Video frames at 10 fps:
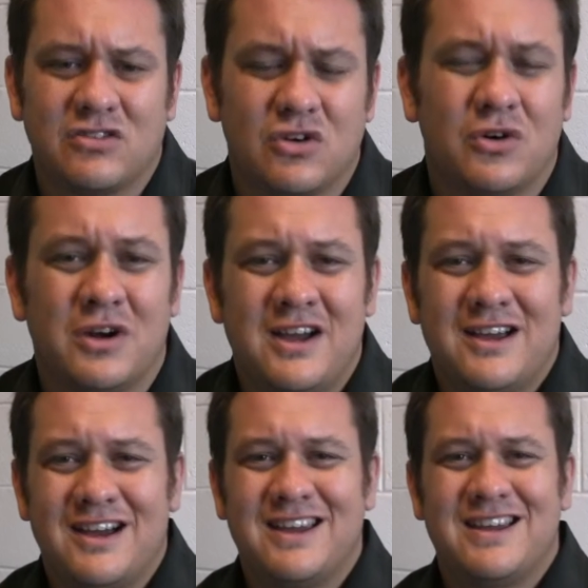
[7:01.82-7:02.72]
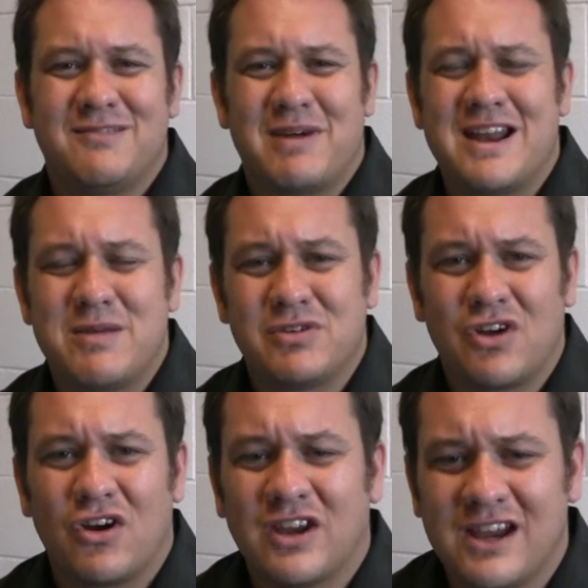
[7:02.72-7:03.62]
So again, my name is
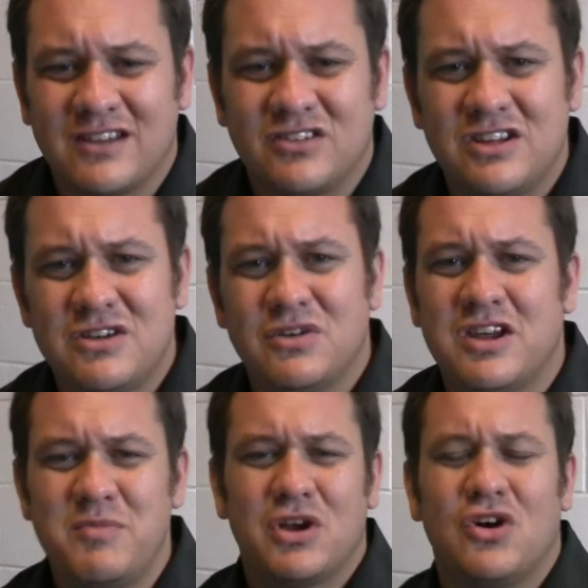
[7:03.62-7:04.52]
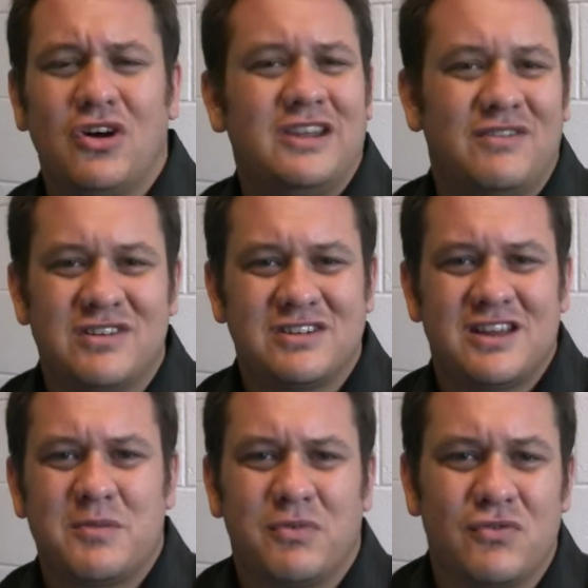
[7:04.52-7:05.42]
RK Castillo. Give me a call. I'd love to
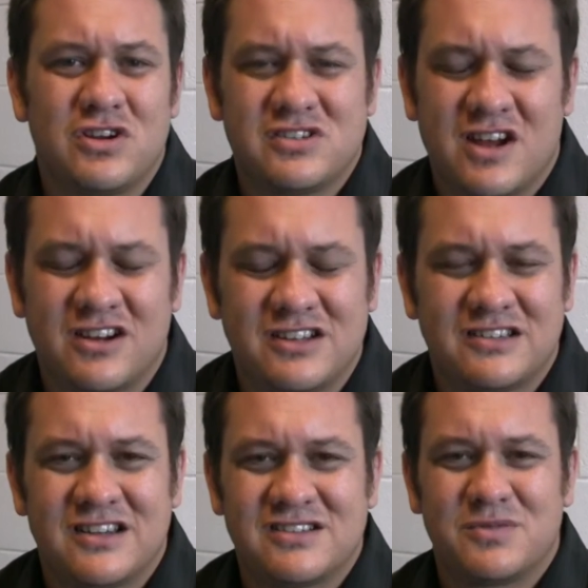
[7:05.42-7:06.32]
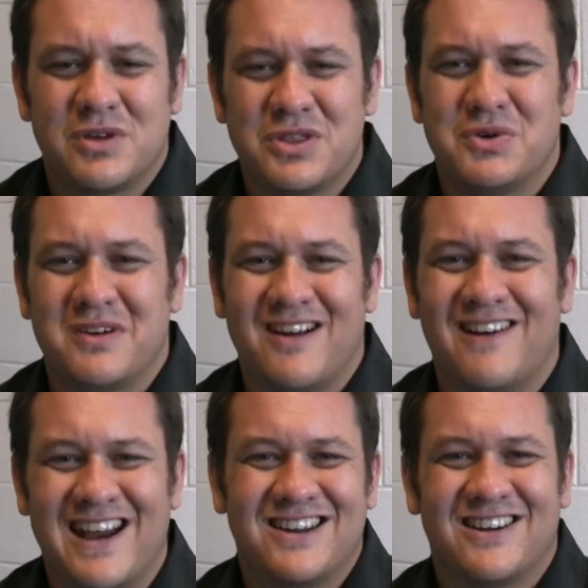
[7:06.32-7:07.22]
set up a free strategy session with you. All
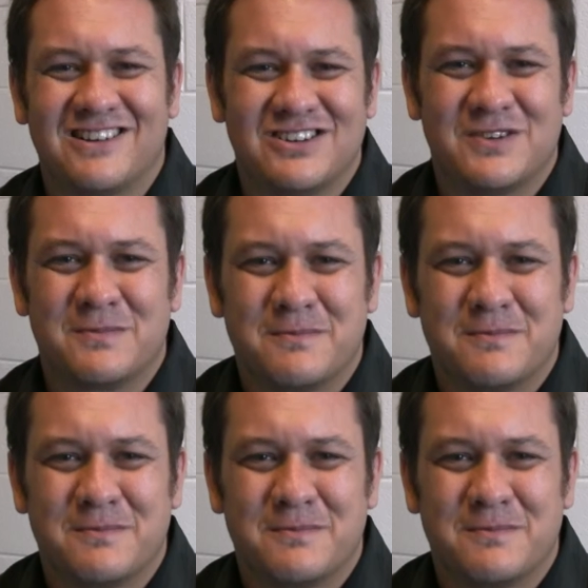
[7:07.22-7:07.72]
right, talk soon.